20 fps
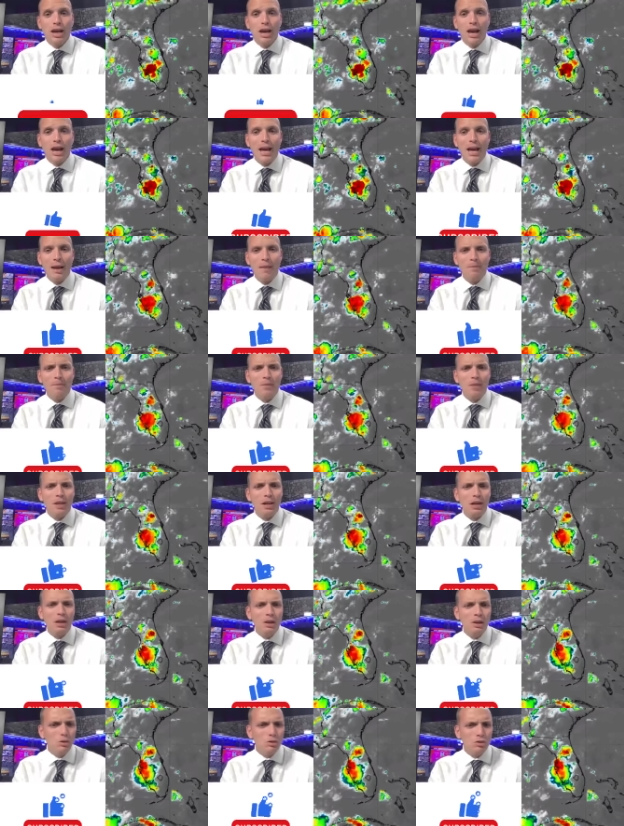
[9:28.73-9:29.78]
and
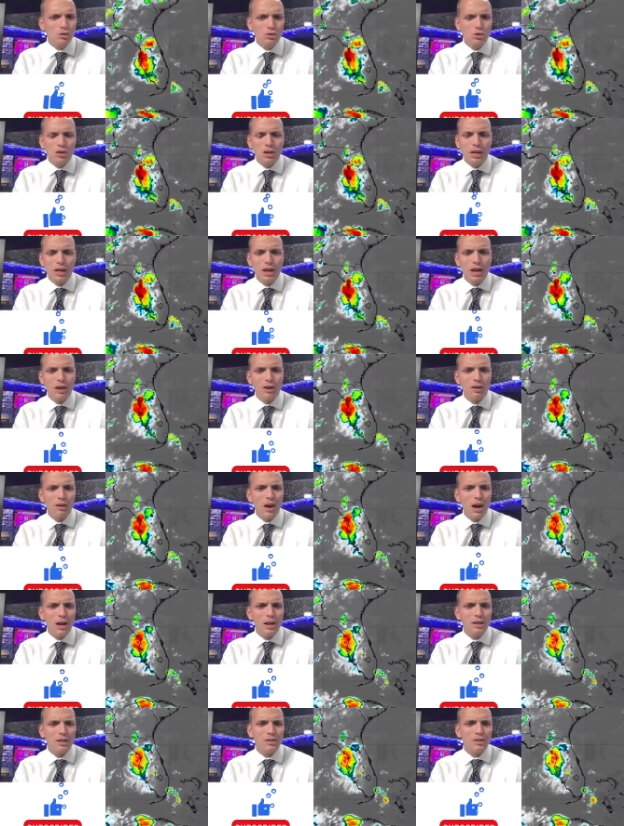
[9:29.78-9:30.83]
closer to the
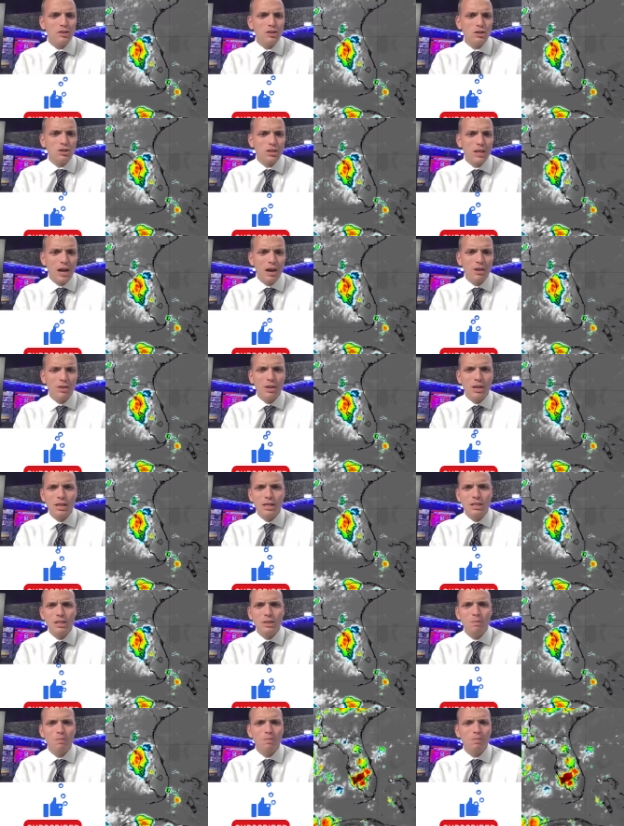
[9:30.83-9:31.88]
Carolinas, to
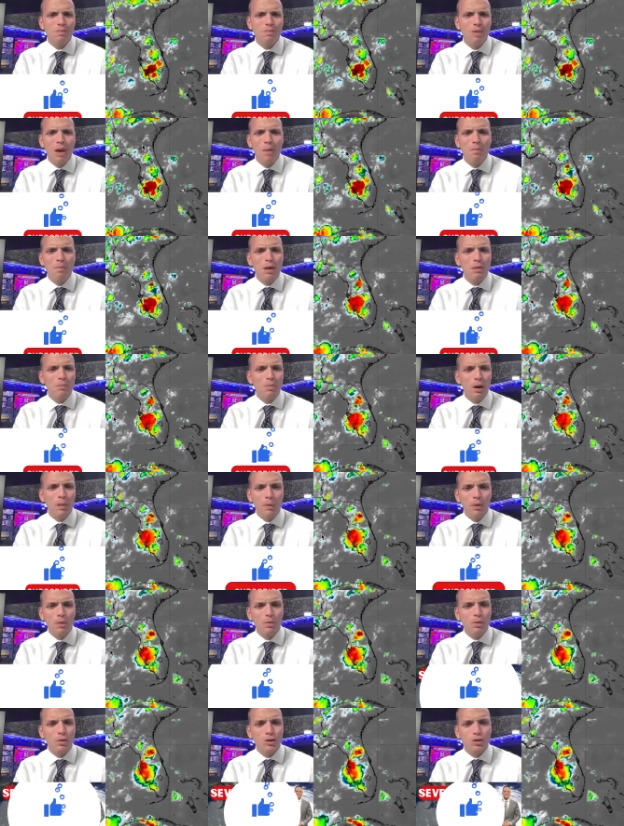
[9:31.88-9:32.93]
southeast, that big bubble
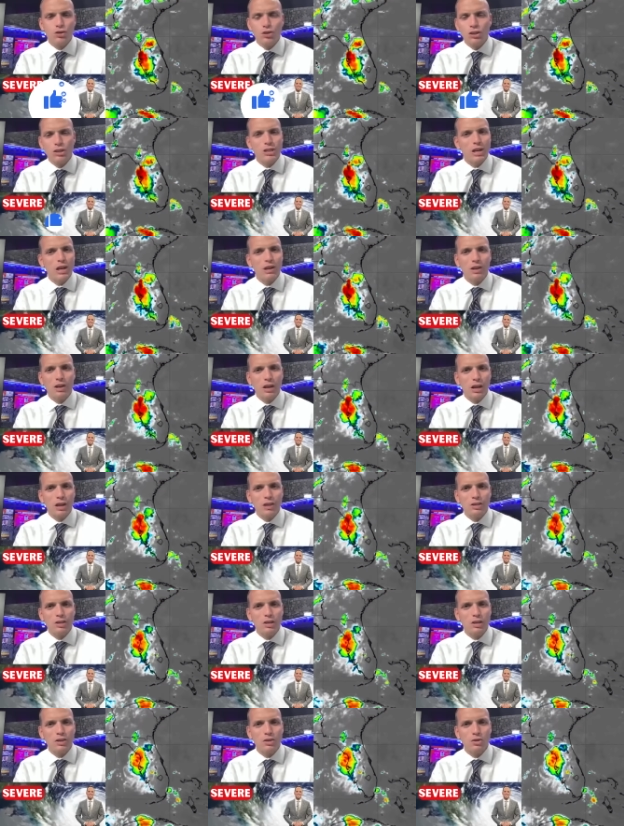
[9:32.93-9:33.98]
of moisture does not look like it's
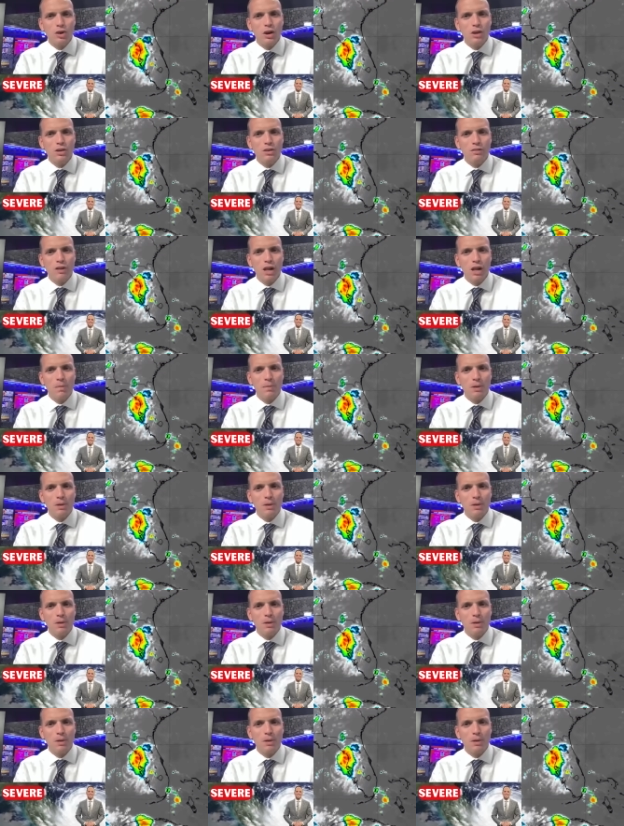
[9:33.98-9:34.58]
going to develop